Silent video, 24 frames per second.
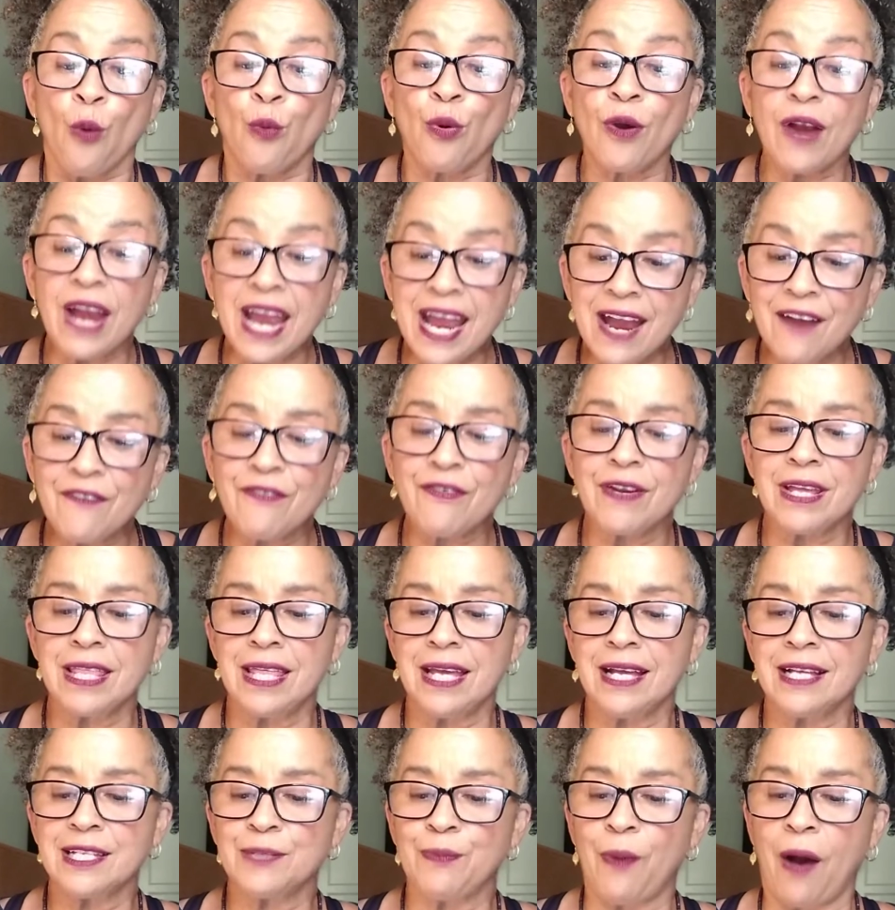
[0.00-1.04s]
where
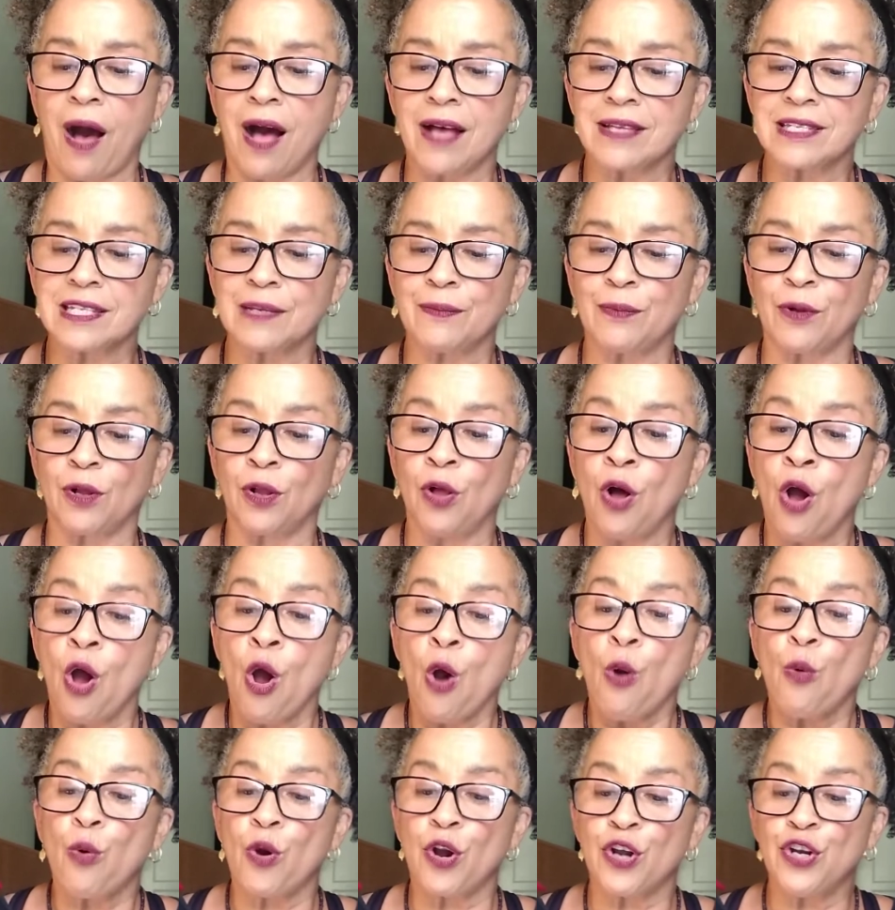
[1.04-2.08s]
everything is possible,
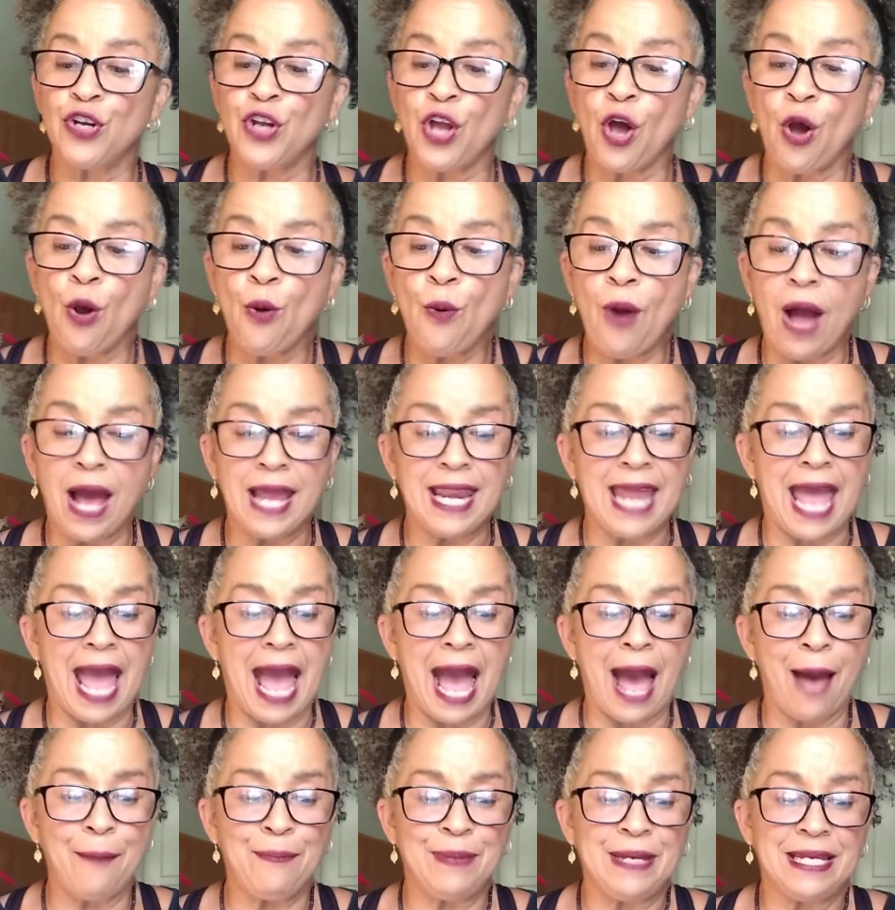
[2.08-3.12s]
where no
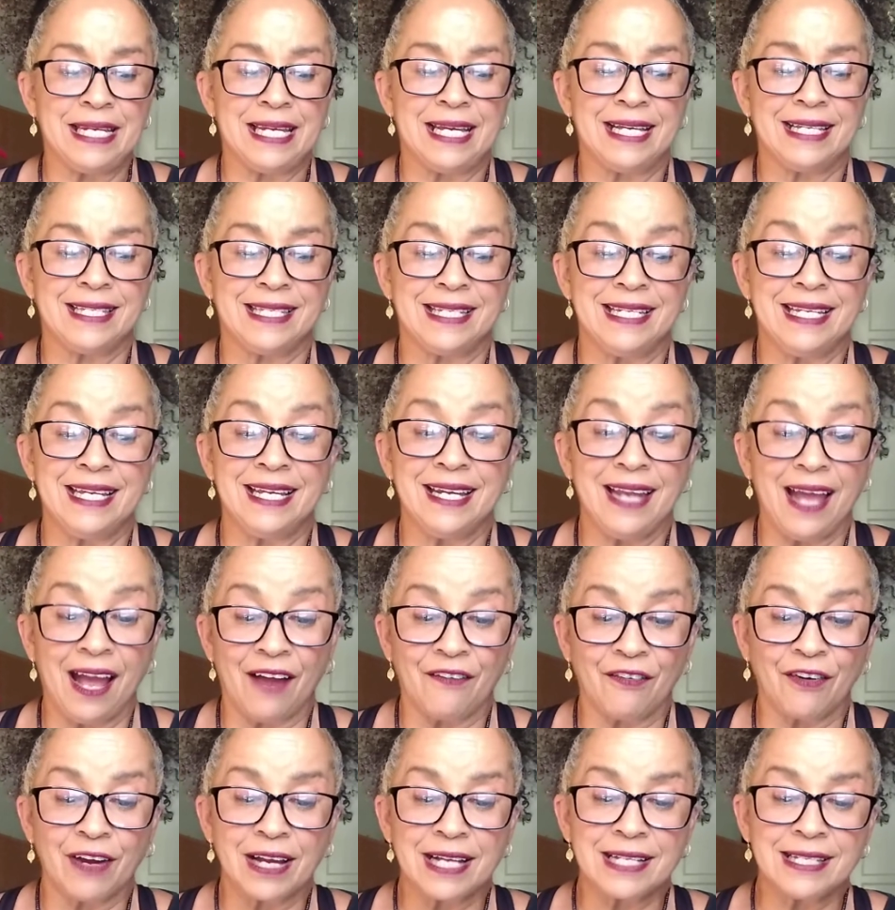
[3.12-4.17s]
unhappiness need
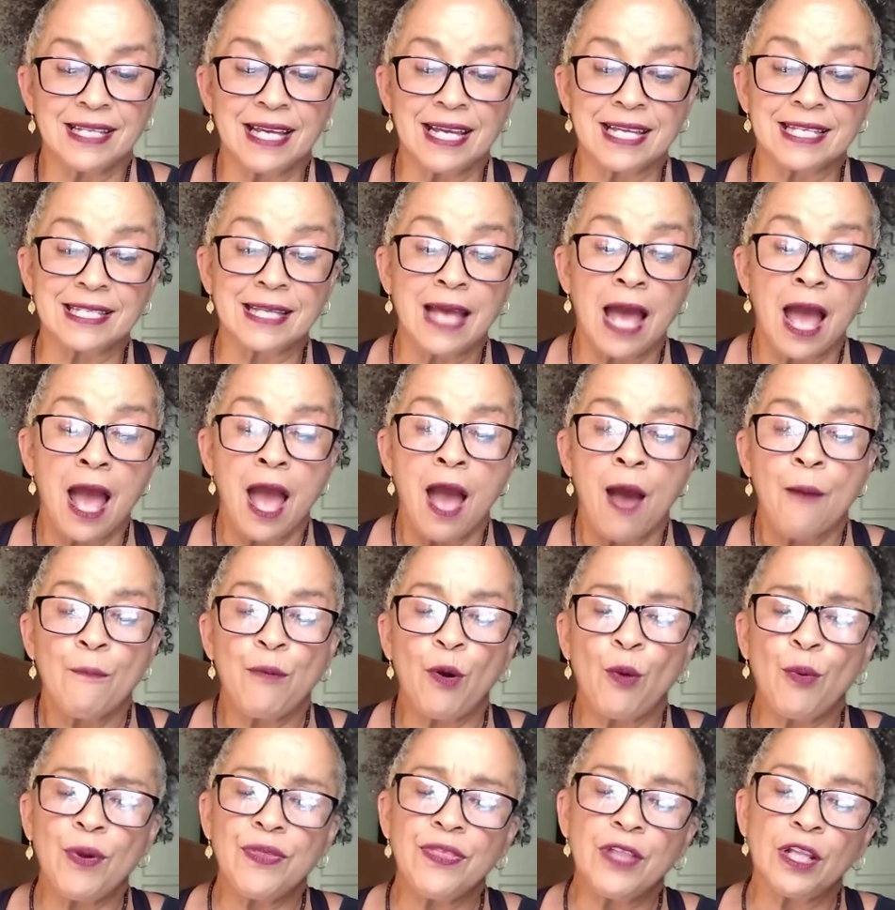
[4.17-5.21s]
ever exist.
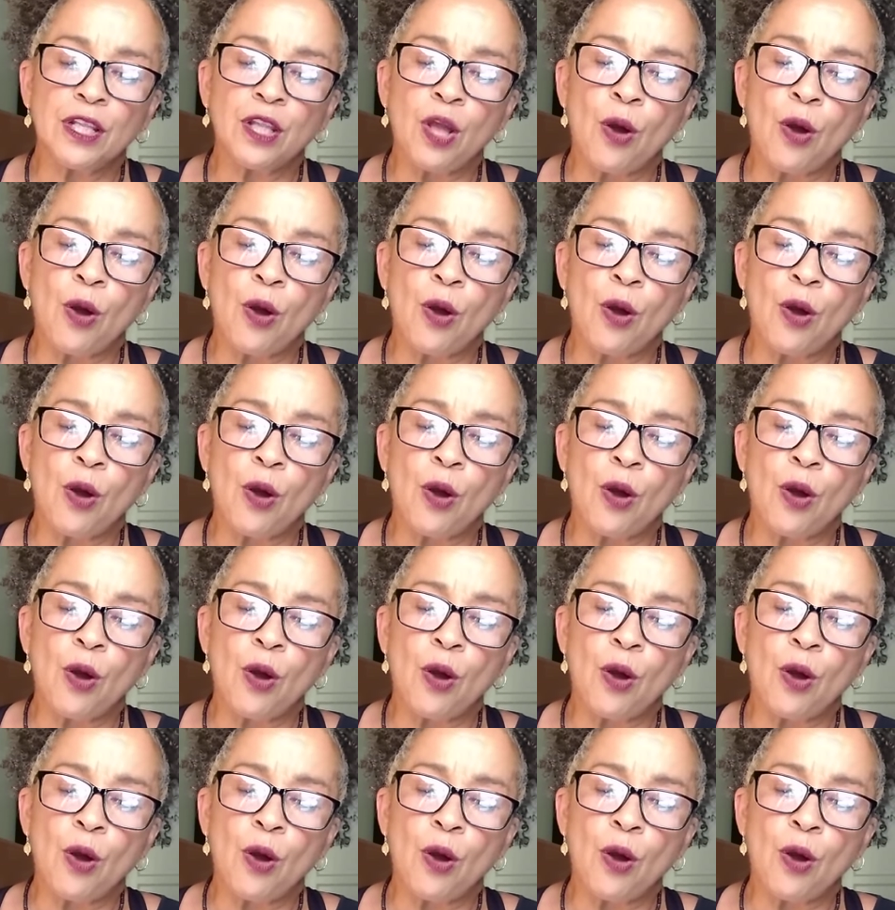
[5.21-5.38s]
But when the